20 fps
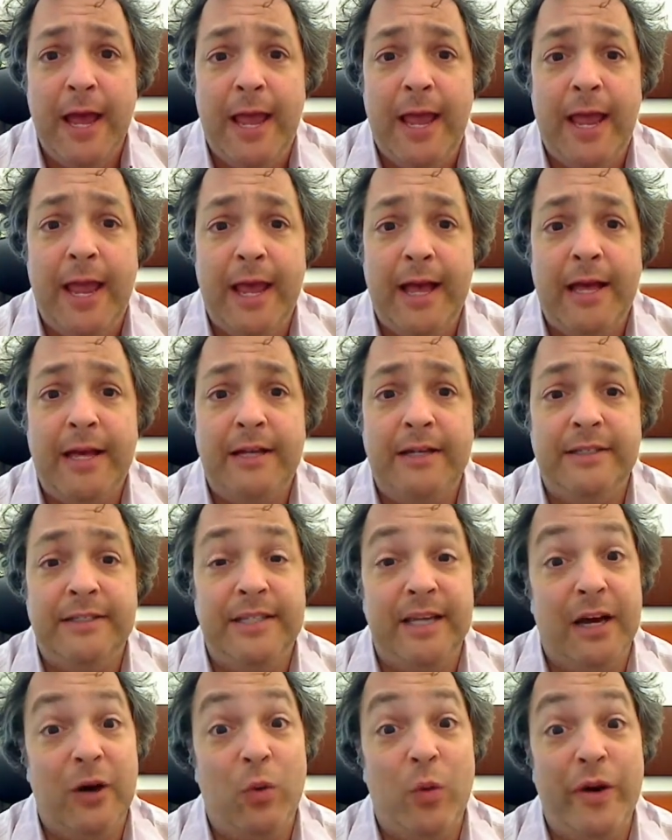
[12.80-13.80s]
And
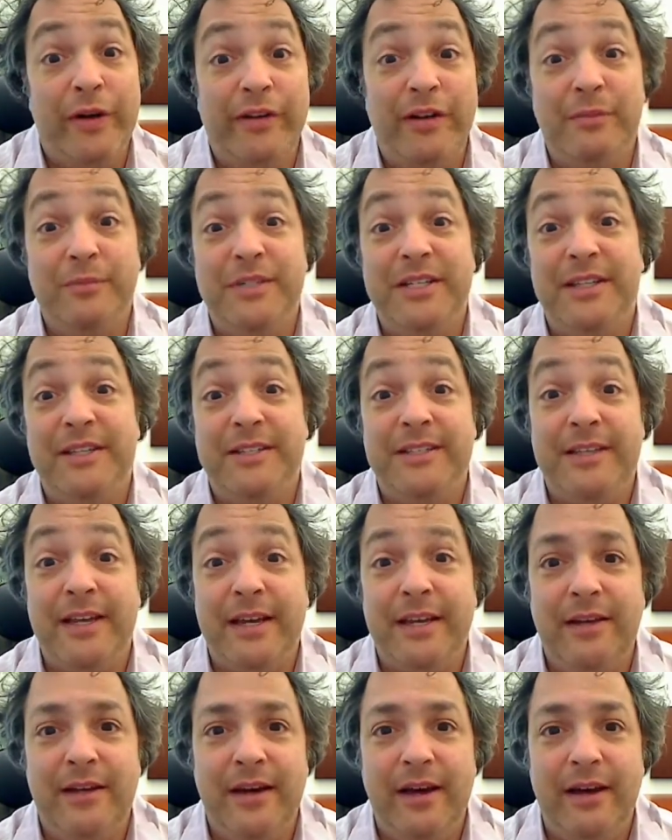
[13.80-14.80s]
welcome to the
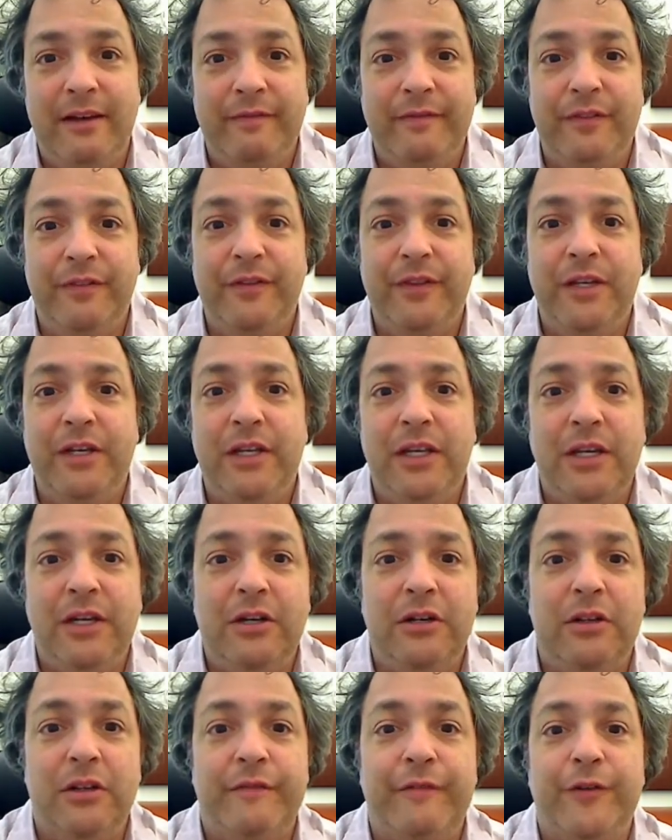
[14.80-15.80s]
second half of the
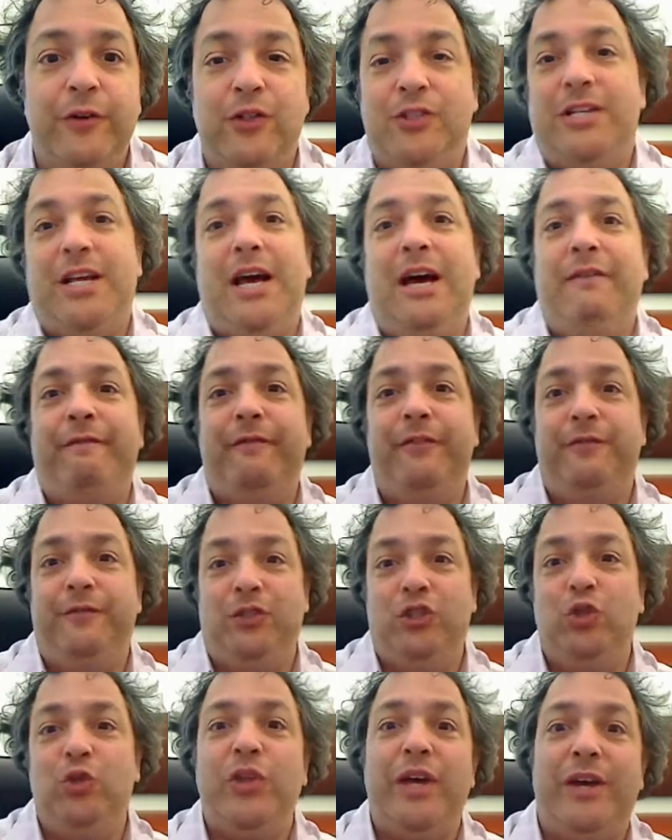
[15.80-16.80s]
year. The first half of
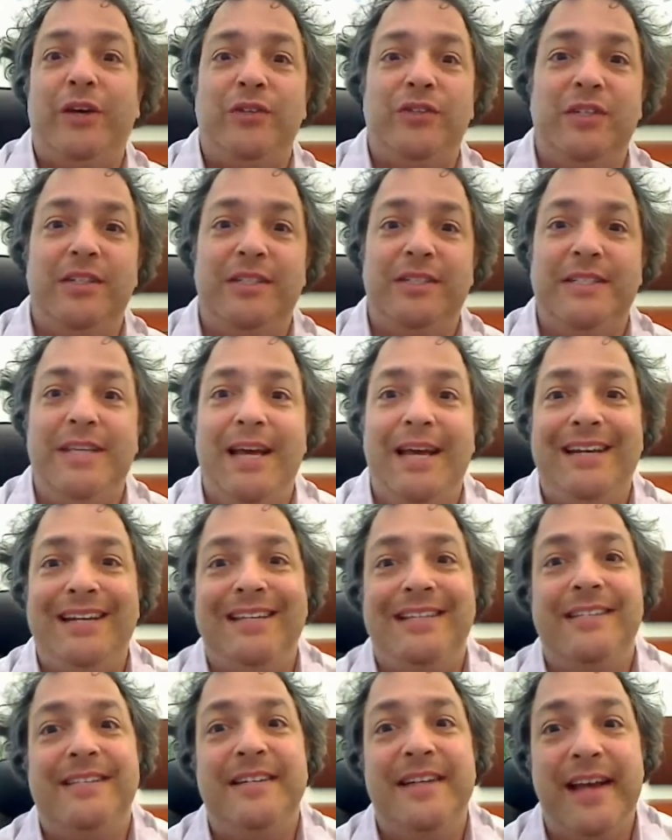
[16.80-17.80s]
2010
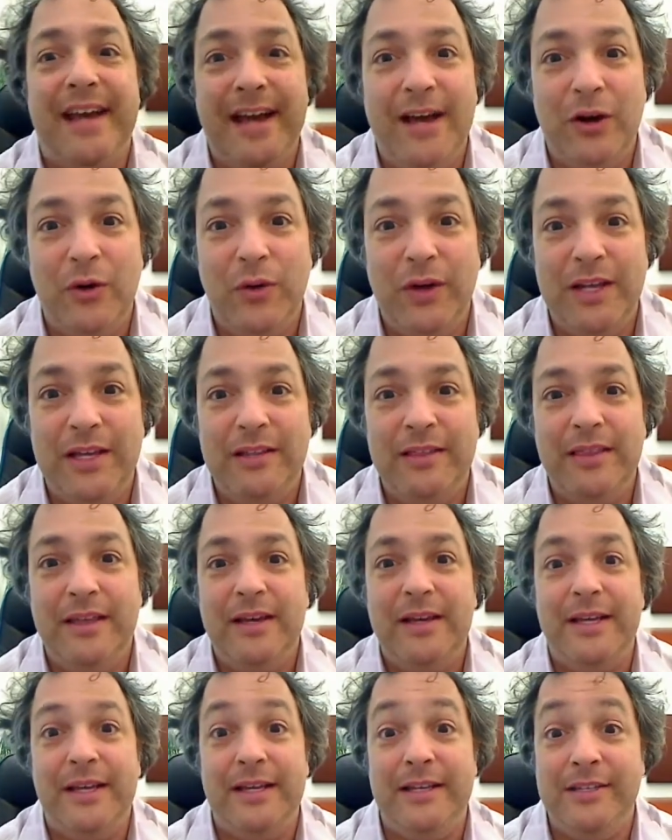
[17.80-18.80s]
is now in
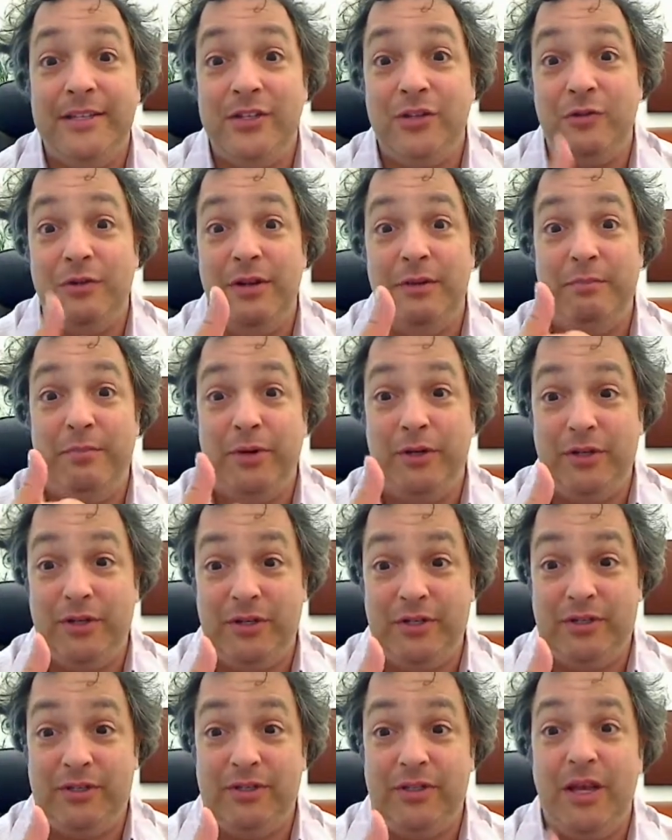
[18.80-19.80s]
the history
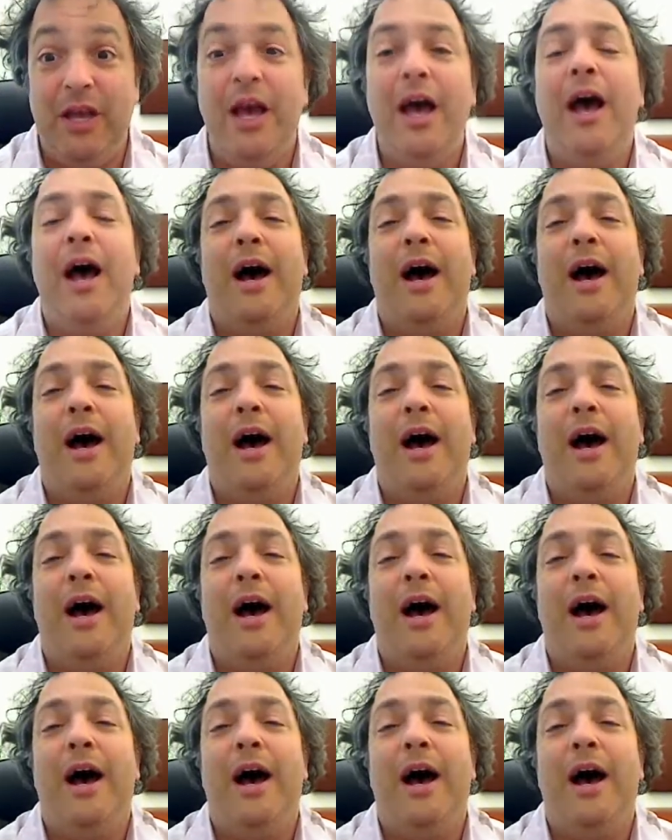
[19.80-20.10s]
books.